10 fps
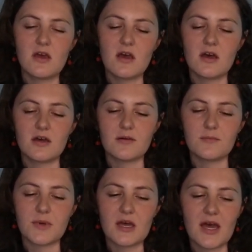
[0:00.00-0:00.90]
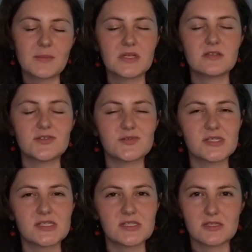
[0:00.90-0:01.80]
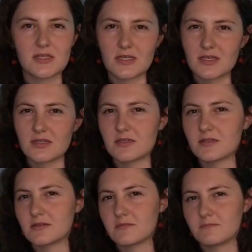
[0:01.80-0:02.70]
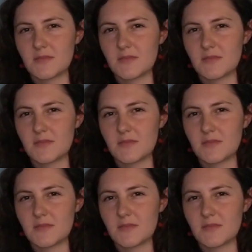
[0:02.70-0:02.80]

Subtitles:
I'm gonna do it like a